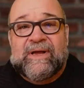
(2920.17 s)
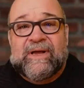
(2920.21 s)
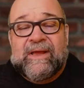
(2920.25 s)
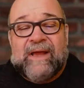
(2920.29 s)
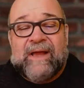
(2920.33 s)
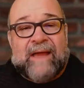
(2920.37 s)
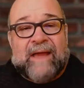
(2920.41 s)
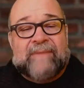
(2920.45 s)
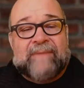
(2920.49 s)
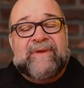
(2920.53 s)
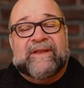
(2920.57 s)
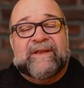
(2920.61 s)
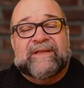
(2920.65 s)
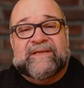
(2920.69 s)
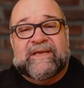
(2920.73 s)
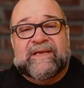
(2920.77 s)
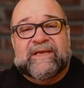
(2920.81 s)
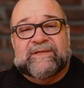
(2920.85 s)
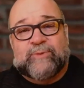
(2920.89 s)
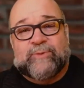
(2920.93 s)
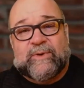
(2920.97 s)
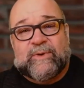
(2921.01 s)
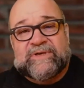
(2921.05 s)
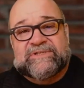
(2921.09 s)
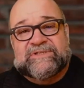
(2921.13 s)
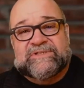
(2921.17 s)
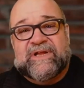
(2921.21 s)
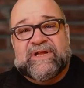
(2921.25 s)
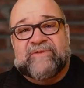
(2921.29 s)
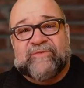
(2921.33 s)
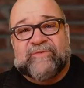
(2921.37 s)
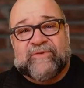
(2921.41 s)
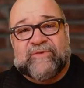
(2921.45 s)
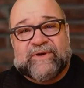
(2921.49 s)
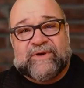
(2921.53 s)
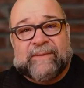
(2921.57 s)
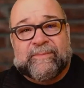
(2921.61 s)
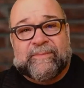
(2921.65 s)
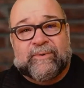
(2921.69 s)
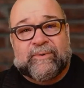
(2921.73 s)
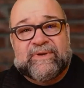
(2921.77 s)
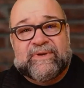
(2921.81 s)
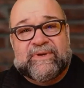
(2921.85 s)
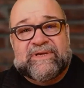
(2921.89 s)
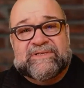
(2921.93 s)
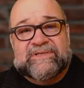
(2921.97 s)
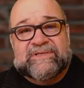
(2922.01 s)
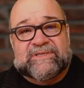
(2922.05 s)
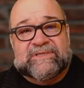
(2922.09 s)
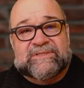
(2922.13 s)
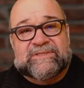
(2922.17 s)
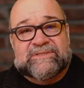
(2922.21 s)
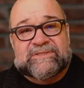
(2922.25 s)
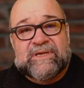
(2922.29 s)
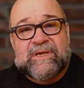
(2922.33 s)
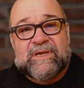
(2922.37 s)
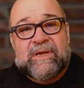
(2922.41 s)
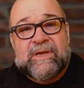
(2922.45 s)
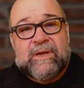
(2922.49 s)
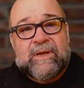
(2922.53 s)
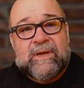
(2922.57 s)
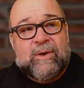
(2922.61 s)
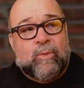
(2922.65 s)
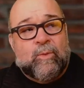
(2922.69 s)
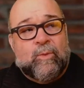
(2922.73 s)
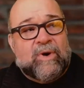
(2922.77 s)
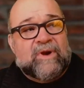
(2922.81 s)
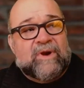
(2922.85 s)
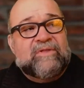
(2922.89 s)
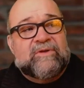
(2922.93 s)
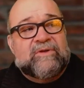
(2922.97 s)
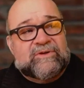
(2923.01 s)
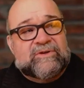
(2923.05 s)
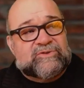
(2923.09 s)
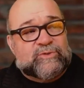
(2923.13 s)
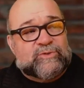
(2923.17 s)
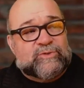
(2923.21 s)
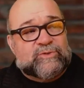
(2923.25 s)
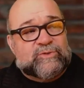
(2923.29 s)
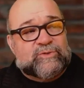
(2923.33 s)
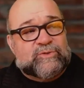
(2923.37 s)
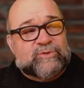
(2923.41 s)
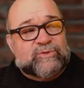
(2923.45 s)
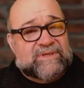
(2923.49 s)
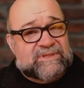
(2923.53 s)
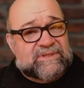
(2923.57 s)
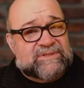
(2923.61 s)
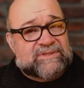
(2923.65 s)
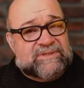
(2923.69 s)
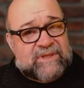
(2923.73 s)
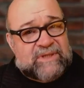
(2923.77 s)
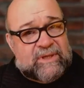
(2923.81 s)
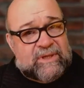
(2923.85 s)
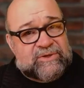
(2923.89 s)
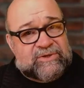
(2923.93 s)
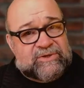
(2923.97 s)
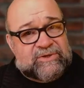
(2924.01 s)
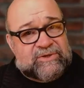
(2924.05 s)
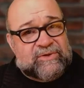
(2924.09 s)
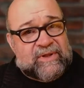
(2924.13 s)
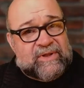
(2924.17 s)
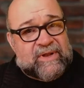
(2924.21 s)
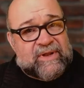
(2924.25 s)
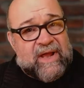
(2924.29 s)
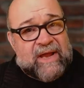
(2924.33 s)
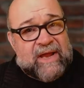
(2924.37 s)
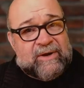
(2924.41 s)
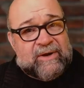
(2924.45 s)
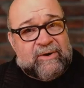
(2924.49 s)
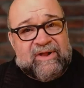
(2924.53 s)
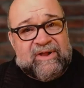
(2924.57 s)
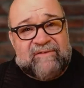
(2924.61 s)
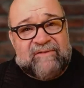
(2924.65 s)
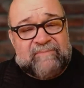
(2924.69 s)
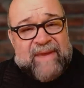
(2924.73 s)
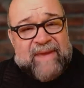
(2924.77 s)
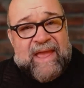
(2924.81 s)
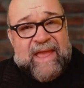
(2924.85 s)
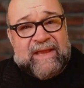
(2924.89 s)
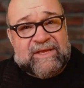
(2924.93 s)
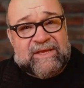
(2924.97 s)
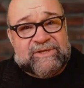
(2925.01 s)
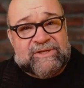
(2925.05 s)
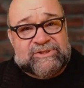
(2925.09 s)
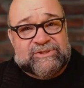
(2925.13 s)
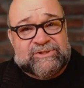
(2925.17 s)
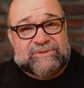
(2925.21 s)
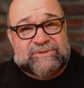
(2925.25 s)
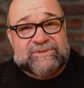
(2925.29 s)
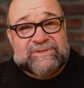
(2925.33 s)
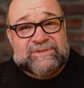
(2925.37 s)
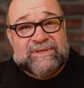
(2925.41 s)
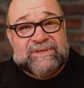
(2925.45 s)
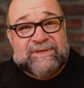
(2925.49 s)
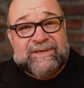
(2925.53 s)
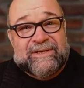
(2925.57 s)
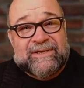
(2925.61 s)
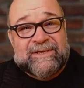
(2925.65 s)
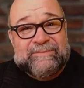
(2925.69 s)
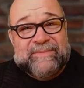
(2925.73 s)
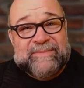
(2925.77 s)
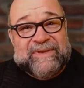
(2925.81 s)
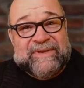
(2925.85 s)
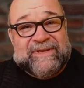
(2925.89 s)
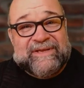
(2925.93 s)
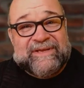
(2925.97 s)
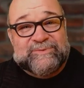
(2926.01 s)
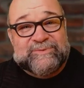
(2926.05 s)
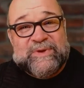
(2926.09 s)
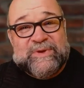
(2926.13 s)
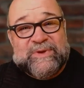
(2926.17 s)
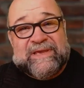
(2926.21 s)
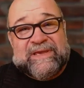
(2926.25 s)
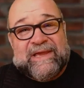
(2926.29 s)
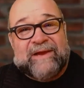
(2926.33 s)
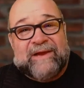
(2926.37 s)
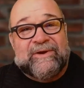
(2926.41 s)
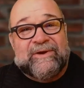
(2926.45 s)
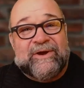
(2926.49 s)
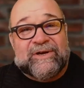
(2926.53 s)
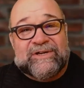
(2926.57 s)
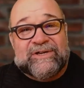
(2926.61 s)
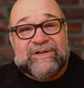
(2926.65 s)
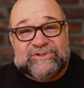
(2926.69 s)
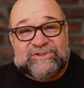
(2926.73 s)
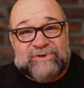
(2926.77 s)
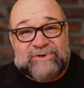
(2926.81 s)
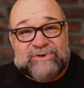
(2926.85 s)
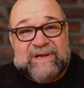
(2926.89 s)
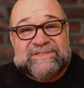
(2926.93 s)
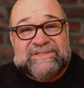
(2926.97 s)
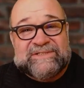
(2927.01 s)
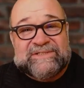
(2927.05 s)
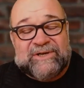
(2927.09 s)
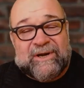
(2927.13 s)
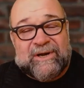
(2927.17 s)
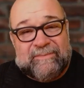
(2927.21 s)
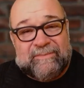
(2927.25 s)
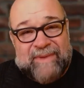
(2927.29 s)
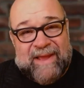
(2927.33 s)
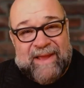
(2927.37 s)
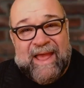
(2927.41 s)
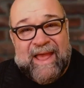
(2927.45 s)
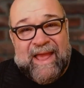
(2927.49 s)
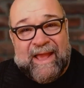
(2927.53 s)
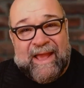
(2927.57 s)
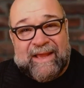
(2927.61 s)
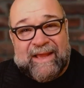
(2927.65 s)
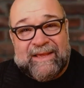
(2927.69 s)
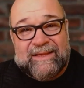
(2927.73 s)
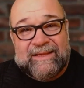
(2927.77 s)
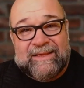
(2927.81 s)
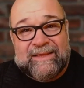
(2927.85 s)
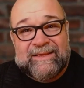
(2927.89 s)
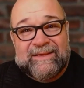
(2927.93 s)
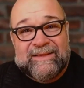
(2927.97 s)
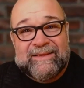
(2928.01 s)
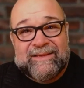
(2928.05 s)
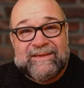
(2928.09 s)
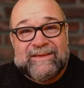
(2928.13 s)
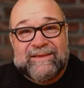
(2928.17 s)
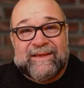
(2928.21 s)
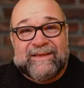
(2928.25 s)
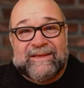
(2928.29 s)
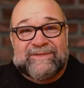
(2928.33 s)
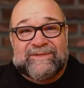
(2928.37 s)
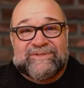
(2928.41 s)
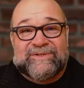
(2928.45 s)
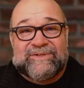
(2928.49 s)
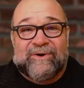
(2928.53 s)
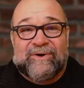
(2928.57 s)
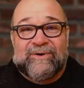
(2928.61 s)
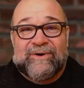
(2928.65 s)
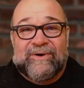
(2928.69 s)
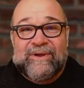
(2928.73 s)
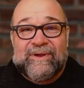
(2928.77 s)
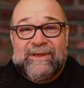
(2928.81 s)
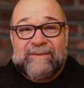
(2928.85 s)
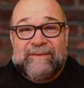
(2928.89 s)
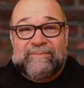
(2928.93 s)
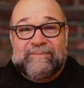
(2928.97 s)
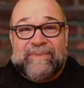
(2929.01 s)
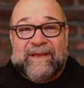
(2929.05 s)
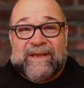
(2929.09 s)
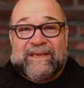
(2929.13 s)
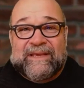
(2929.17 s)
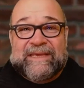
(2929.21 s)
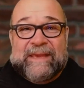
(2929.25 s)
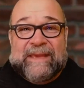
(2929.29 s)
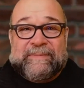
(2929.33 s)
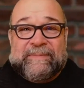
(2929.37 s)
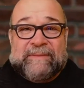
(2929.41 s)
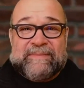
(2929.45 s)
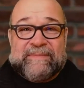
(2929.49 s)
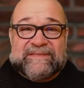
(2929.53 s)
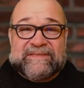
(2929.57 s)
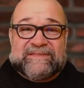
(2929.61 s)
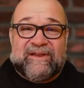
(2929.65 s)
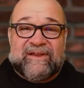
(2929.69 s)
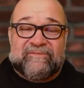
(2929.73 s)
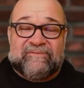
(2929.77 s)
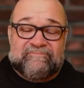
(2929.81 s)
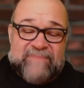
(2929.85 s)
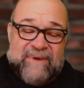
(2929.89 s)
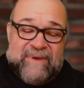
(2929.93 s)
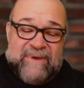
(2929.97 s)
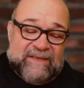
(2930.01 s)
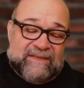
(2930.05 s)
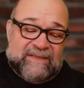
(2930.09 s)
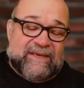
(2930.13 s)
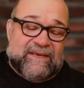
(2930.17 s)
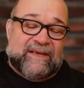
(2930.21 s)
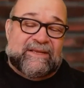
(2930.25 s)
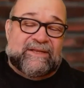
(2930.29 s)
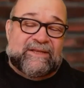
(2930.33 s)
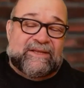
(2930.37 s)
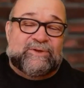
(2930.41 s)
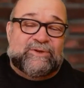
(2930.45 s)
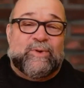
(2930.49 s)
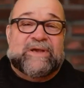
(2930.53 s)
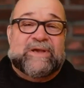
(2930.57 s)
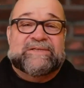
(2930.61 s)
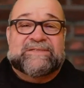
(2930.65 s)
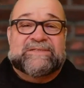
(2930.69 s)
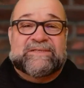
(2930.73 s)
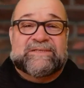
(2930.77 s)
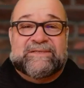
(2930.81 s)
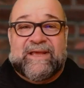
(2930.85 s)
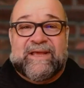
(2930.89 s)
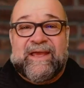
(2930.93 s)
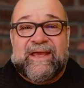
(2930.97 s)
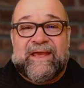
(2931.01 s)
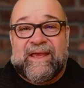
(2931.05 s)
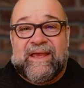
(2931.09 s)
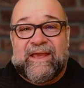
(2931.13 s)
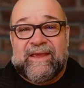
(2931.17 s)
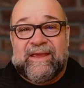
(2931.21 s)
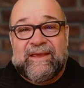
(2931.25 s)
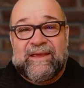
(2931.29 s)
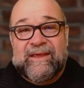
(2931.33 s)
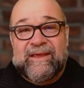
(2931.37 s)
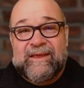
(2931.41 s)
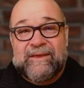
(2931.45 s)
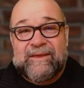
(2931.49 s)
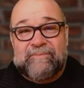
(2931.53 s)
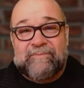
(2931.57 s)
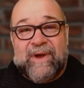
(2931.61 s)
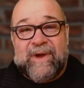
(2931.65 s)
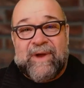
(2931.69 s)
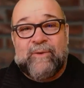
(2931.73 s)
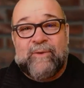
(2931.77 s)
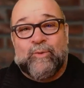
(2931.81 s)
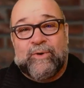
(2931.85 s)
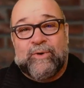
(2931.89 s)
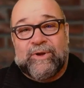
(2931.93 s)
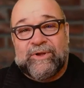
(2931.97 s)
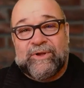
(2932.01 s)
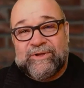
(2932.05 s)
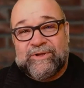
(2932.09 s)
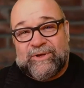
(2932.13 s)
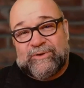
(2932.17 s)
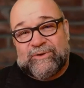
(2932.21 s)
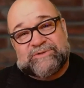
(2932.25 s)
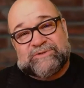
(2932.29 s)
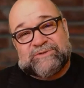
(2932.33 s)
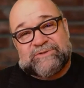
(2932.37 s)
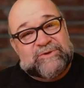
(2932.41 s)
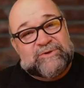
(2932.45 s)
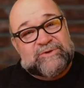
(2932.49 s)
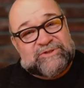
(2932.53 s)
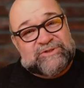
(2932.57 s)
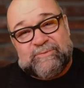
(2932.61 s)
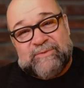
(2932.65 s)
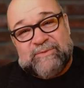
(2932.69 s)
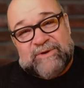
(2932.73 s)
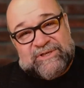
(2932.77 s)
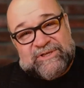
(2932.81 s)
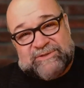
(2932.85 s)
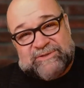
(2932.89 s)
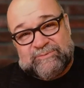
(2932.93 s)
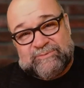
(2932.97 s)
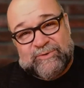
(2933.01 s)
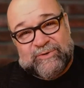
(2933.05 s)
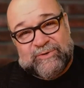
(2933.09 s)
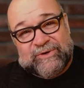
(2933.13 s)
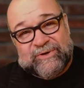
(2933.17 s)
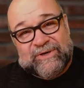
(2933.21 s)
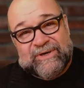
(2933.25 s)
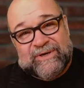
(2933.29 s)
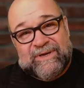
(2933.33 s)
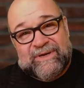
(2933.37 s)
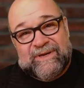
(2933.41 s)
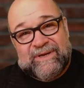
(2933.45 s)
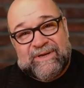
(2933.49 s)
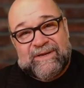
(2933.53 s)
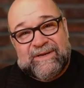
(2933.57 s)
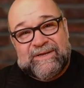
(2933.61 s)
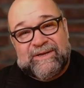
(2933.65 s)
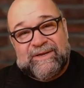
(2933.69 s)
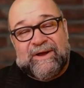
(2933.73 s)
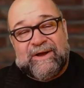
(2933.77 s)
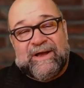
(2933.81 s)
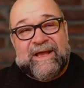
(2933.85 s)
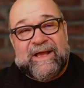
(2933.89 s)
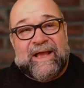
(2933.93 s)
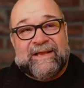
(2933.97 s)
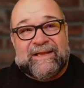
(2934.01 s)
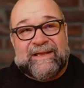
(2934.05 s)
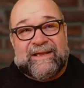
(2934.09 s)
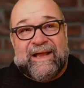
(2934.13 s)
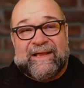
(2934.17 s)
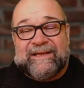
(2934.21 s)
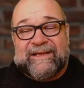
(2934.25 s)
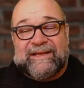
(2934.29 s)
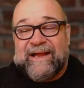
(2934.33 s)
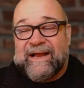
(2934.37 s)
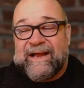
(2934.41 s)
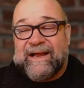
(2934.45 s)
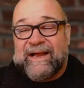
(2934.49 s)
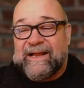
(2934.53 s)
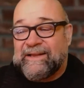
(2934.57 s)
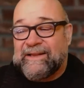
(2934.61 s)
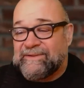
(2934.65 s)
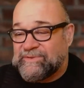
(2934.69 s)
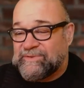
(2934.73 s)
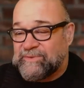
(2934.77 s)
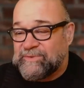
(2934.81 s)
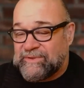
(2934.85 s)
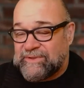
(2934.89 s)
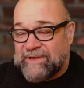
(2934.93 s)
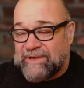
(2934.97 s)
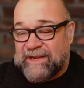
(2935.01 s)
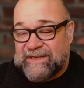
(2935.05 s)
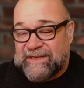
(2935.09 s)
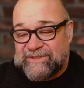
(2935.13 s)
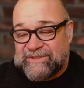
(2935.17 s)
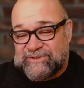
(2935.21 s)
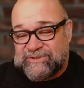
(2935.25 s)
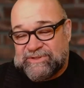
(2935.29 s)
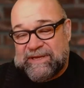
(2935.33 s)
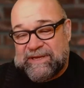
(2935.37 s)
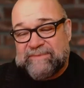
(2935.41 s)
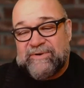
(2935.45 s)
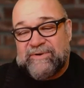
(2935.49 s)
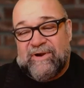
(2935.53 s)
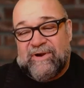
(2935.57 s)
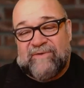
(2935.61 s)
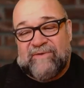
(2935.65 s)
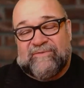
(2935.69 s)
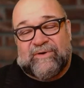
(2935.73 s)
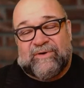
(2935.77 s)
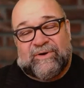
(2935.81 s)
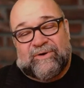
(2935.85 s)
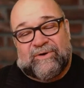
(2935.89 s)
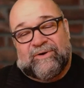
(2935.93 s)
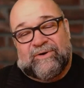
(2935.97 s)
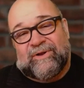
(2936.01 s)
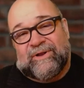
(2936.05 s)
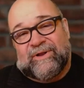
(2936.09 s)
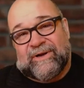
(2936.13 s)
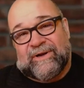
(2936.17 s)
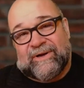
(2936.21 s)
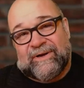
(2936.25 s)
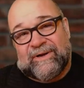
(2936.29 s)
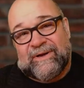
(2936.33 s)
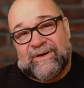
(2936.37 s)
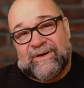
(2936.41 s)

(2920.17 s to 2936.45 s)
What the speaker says: I meditate twice a day for a couple of reasons. One of those reasons is so that I don't have back issues, because we carry our stress in our back. Right. And so by keeping myself meditated twice a day, my world goes so much smoother. I kind of skimmed over it earlier.